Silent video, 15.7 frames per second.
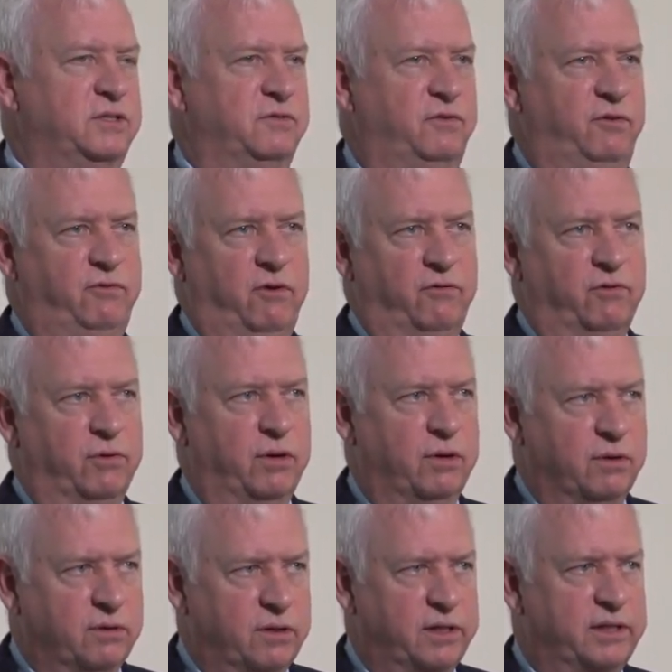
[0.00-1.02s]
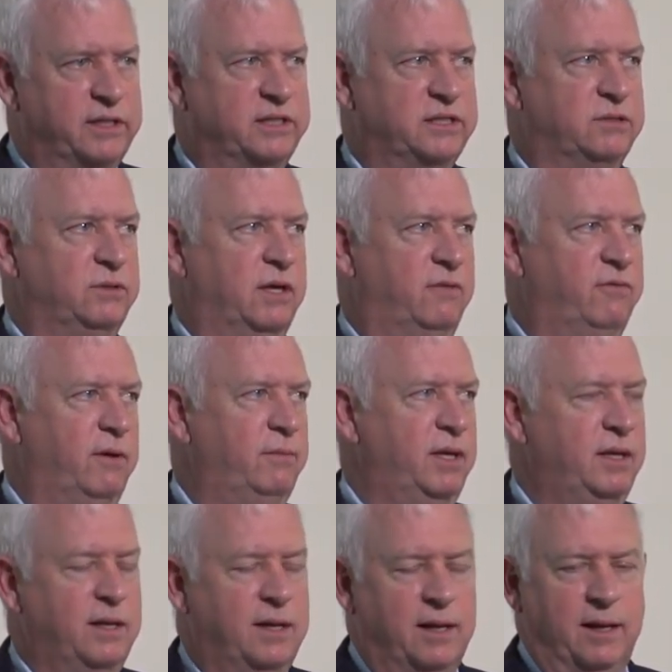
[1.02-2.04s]
or you've overheard this, or you have, I
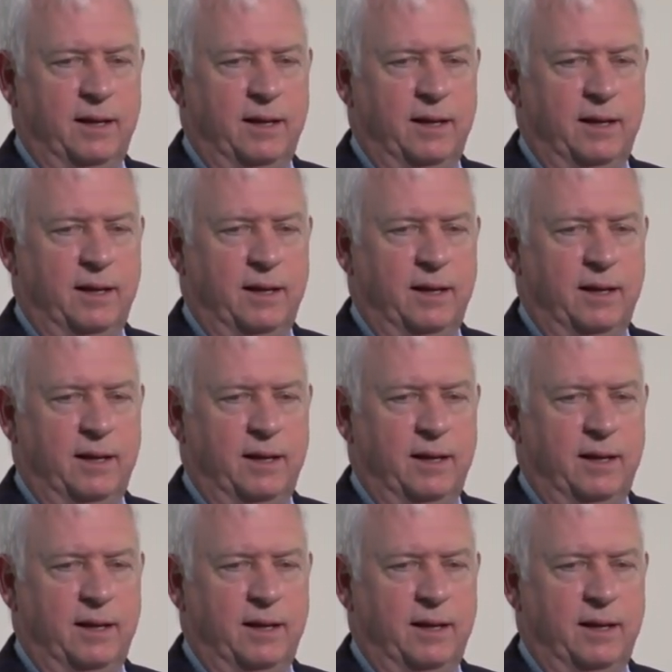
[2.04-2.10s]
mean,